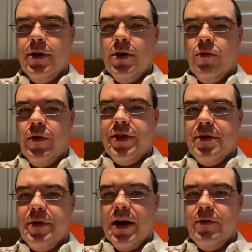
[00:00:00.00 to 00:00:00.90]
With
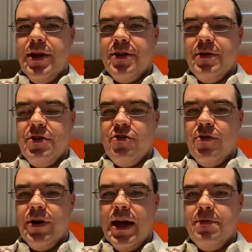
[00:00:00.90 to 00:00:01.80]
the bye week, there is
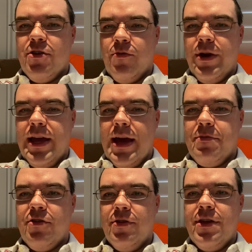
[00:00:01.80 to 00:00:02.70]
no game to
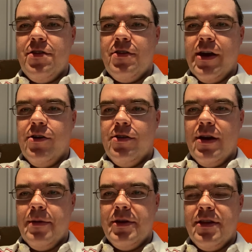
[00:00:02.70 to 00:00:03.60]
recap, so this is a good
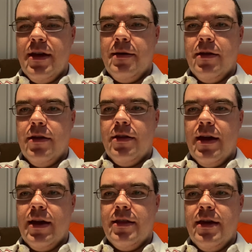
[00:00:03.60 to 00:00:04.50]
time to
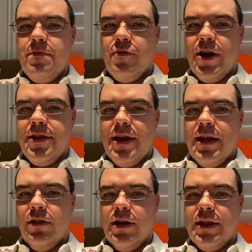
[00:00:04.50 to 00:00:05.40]
take a deep breath
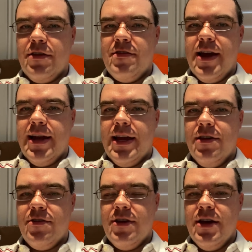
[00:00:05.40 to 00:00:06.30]
and look at the
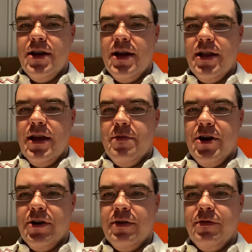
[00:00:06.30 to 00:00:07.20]
standings. In the
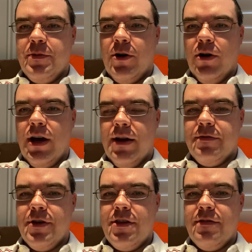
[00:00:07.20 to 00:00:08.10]
American Football
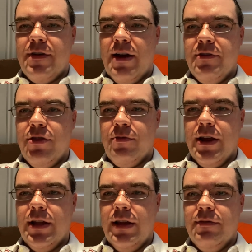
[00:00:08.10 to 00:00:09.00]
Conference, the
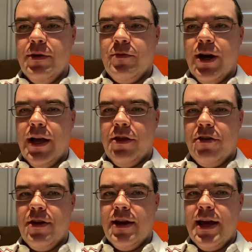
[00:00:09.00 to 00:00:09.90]
5-3 Cleveland Browns
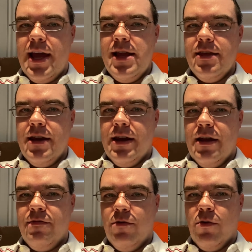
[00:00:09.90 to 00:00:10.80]
sit eighth in
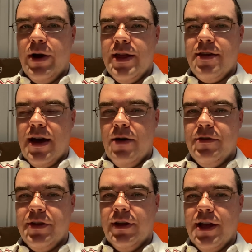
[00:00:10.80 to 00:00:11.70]
a four-way tie
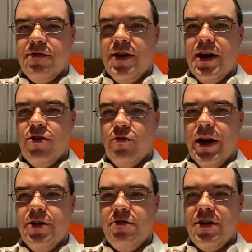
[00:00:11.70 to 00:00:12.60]
with the Las Vegas
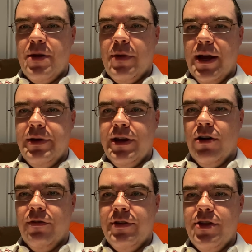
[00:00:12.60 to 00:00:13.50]
Raiders and Miami
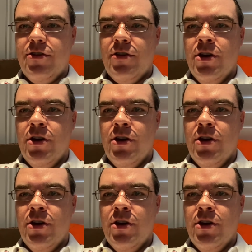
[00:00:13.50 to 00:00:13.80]
Dolphins,